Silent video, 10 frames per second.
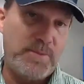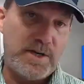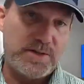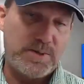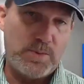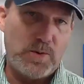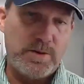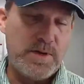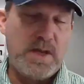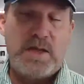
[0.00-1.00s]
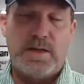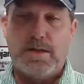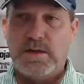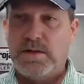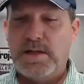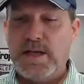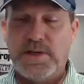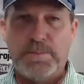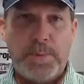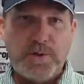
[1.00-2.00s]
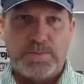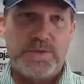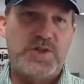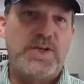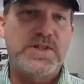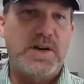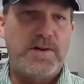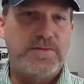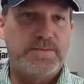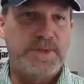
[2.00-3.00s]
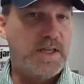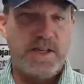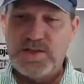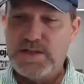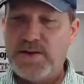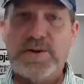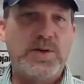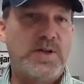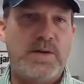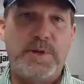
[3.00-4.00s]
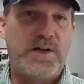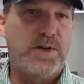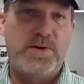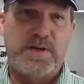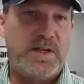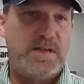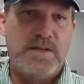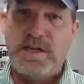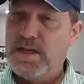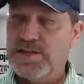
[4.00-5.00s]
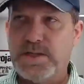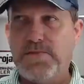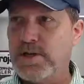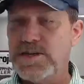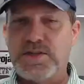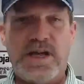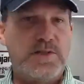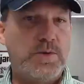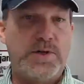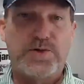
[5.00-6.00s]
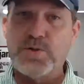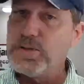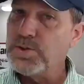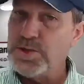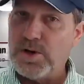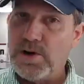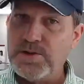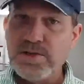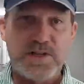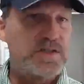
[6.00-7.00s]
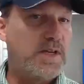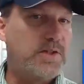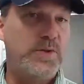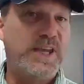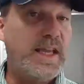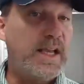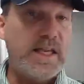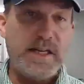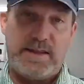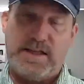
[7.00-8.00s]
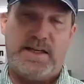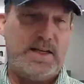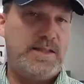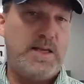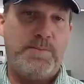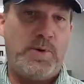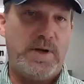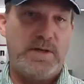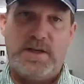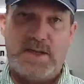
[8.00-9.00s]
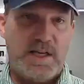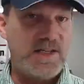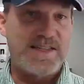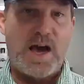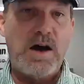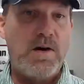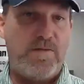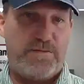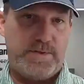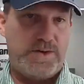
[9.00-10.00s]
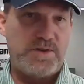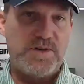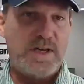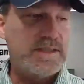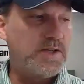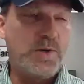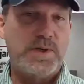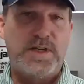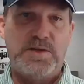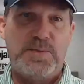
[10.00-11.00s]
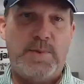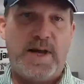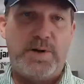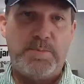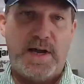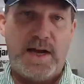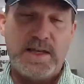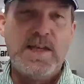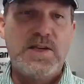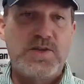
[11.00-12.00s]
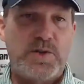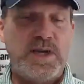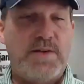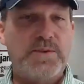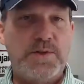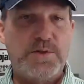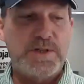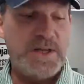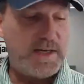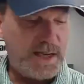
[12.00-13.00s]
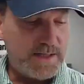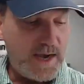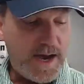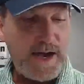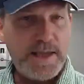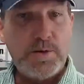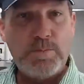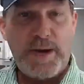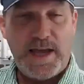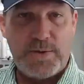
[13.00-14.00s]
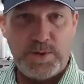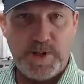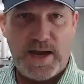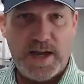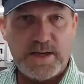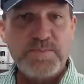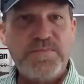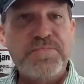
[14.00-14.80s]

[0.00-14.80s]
minutes or more, uh, and then boom, shuts off and it's never going to come back on again. It's never it's not doing a trickle charge, it's not doing anything at that point. It is off. There's nothing going into your battery pack. So you have to understand an idle battery pack